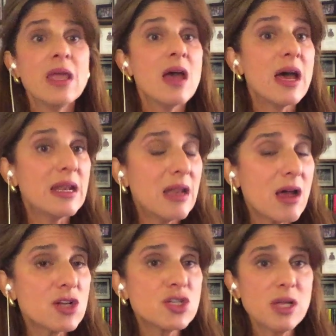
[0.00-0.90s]
and
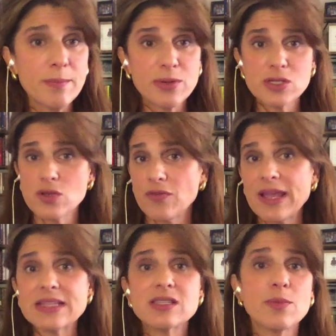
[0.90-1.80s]
large numbers of
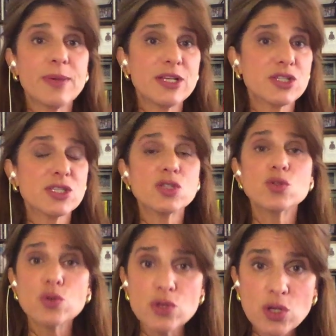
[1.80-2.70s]
cancer patients
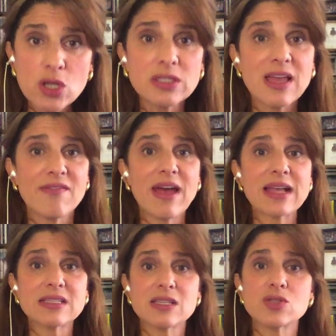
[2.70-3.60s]
do not have
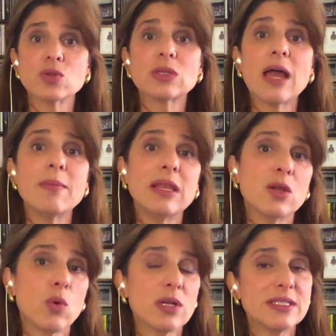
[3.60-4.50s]
access to timely
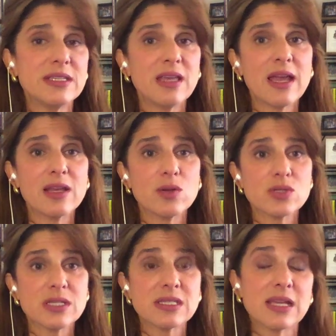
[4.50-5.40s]
quality
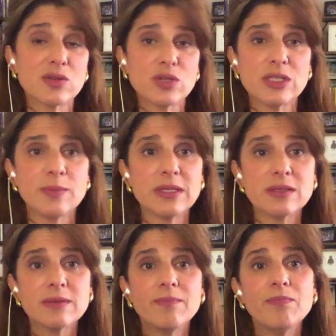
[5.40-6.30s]
diagnosis and treatment.
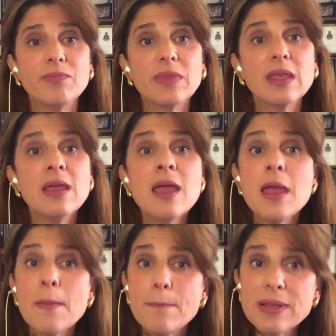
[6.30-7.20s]

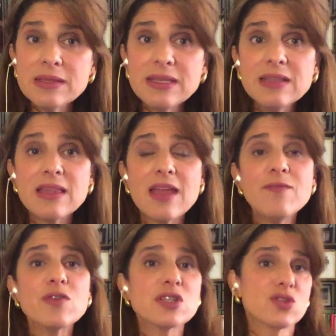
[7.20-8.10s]
Building the
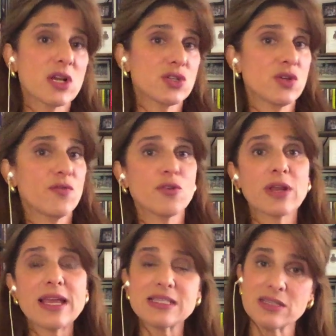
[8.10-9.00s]
infrastructure for
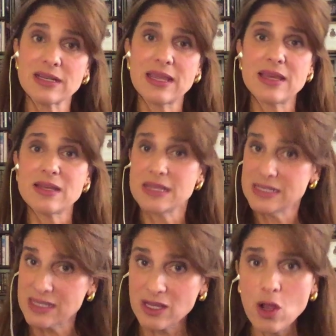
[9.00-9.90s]
cancer care
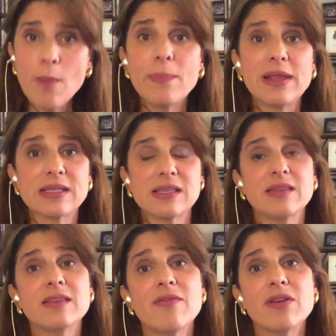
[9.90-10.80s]
is a complex
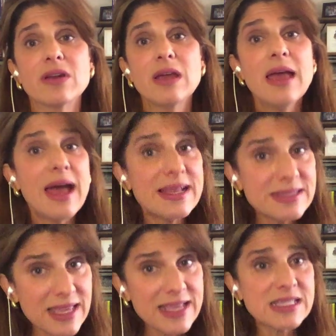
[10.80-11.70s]
endeavor and
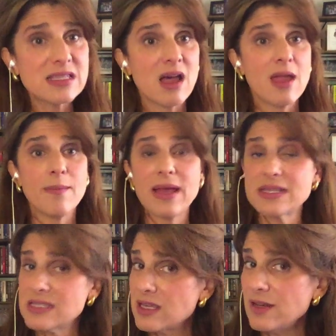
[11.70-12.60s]
takes time and
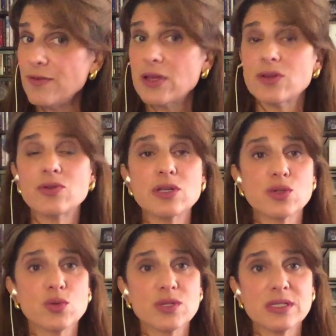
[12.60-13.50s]
significant
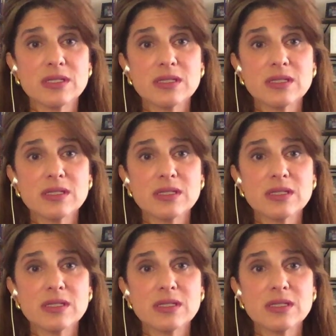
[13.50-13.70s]
resources.